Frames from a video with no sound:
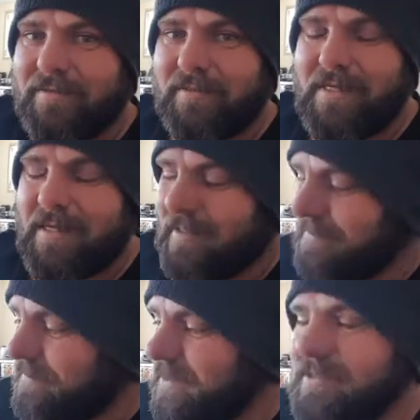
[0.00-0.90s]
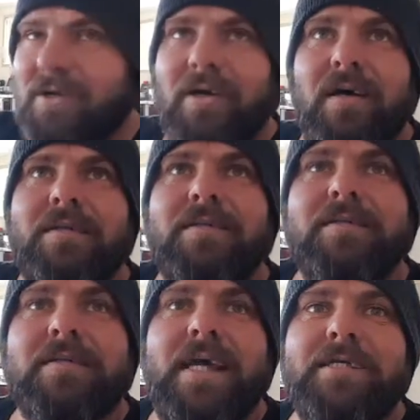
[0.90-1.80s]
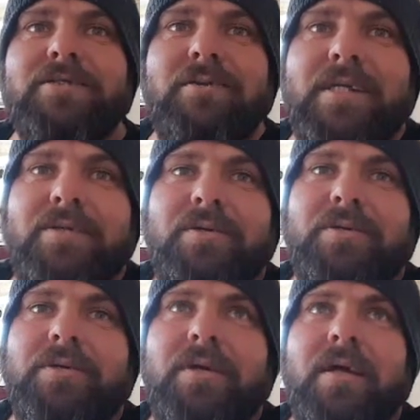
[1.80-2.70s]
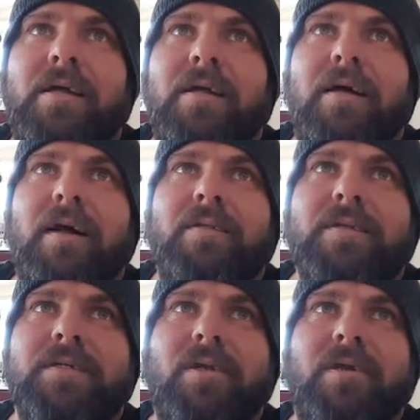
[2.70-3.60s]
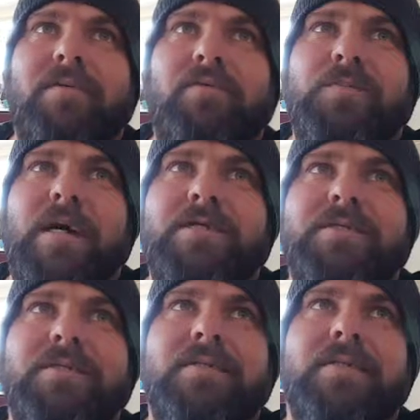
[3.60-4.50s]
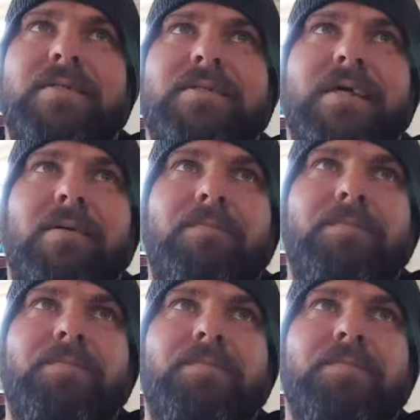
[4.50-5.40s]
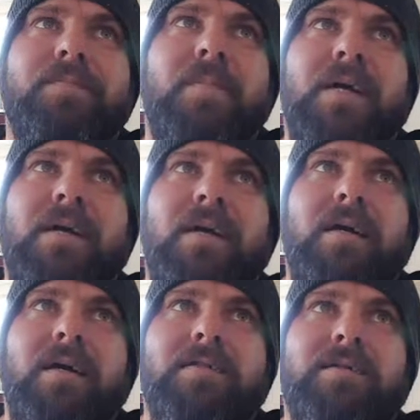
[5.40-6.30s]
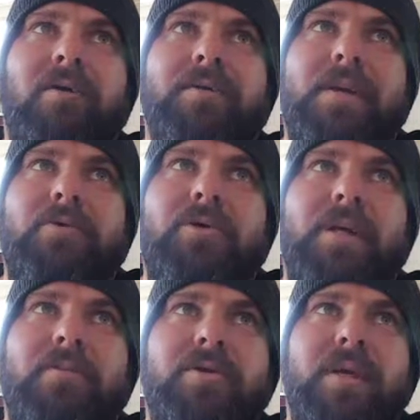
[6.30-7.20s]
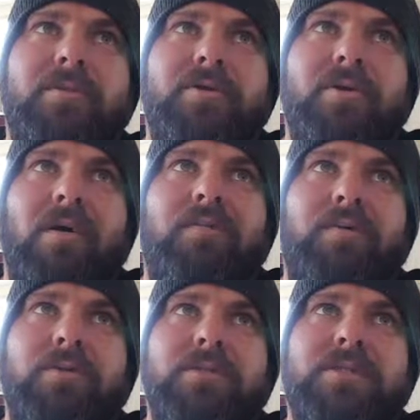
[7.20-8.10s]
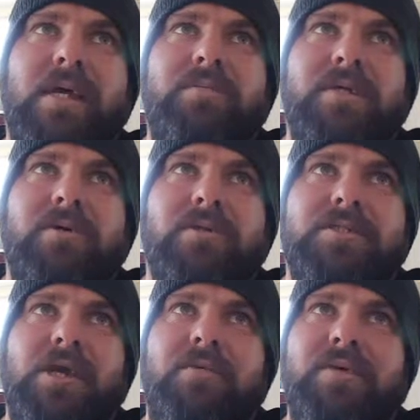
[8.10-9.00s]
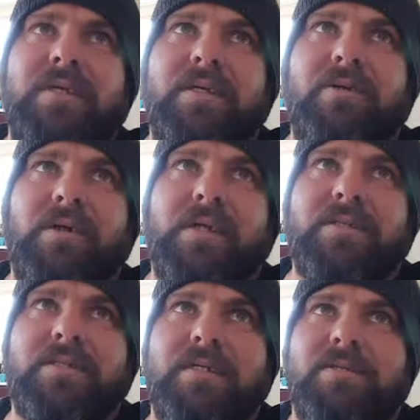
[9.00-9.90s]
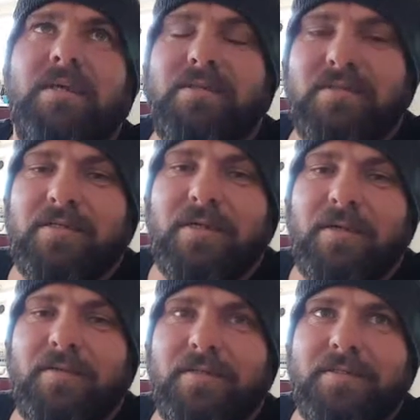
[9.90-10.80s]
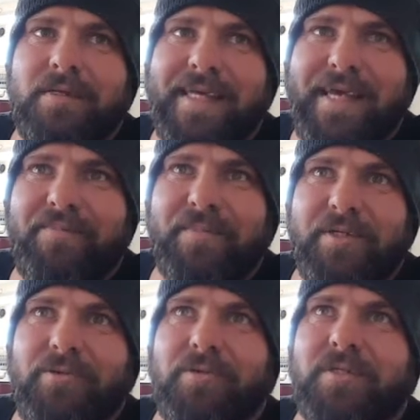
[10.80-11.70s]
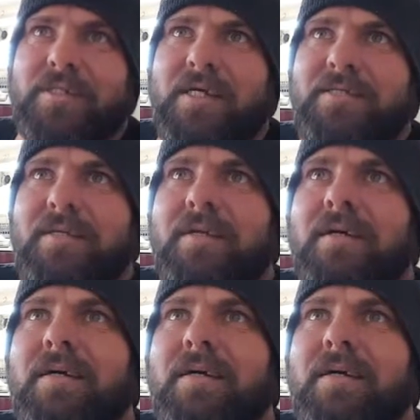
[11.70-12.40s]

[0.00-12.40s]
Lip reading: yeah, it's a catch-22. There's a lot of information. It's on www.foodsafety.govt.nz. So this is a government organisation,